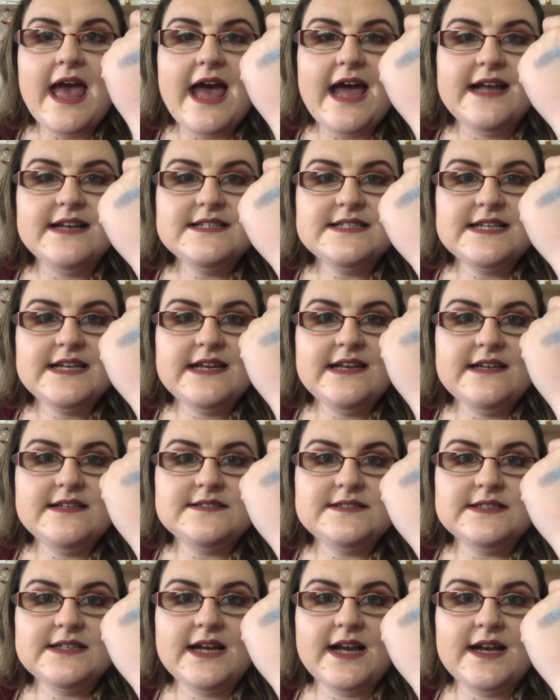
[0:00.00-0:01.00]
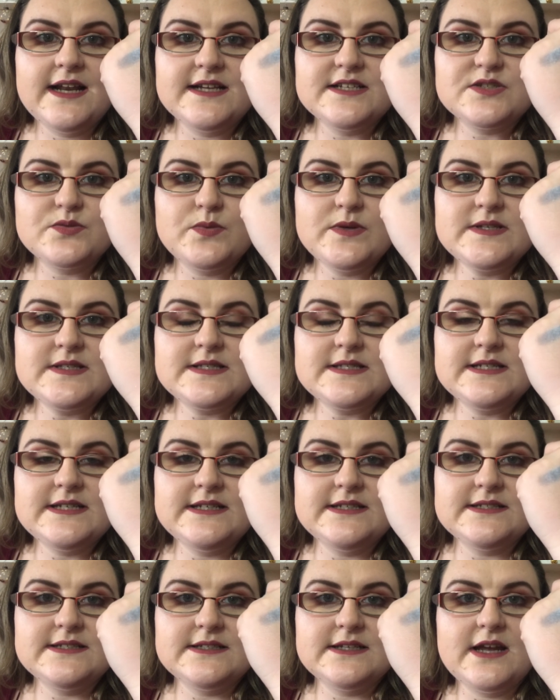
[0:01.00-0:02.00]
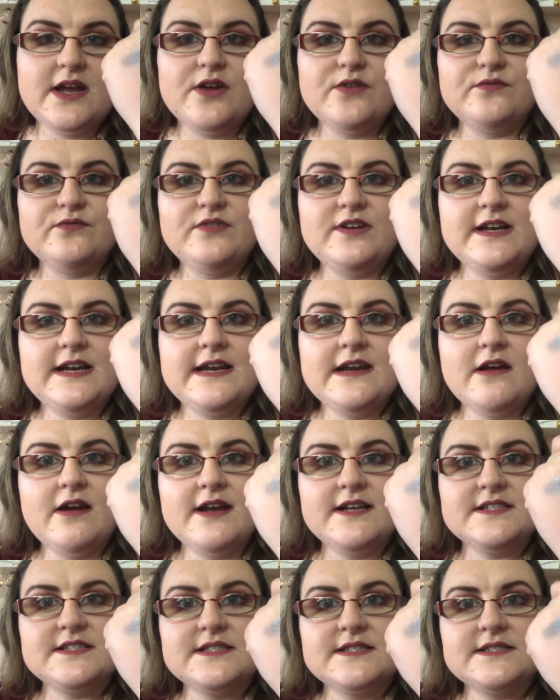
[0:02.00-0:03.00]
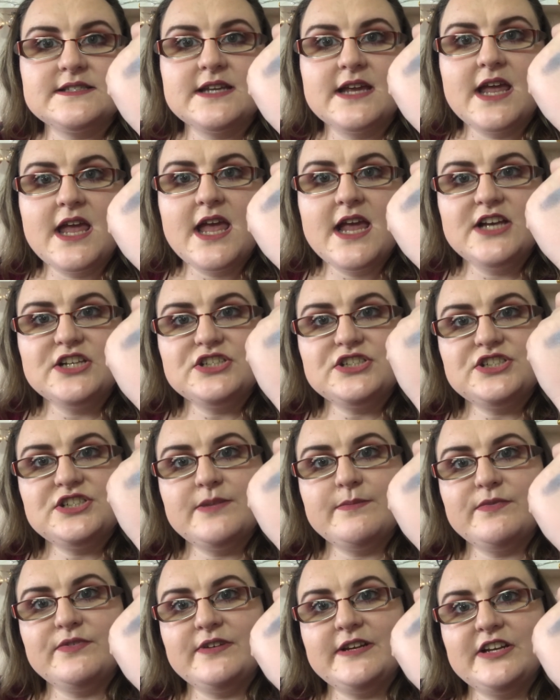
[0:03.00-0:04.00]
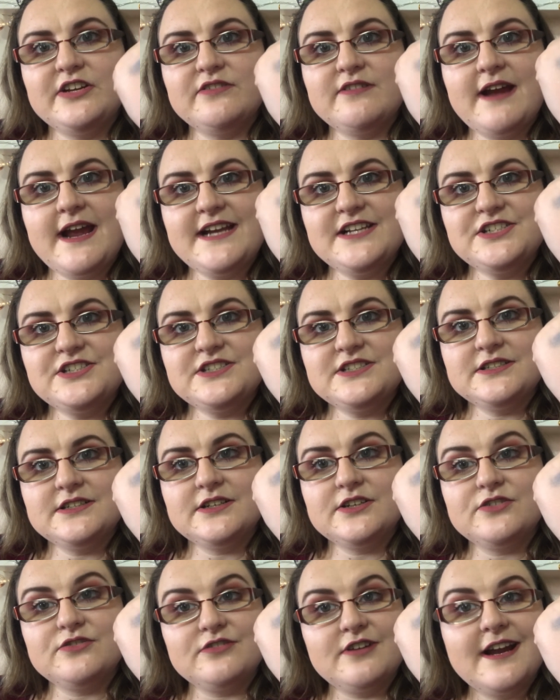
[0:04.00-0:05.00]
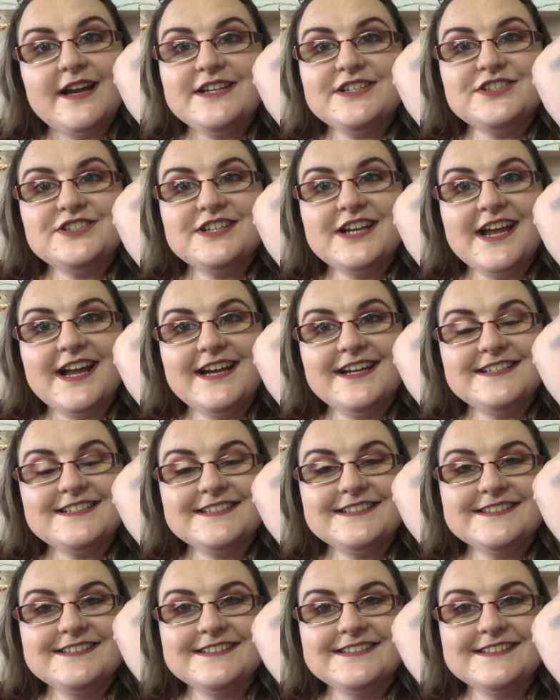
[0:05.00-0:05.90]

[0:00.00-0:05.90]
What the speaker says: And here is the colour Twisted, a really nice shimmery grey shade.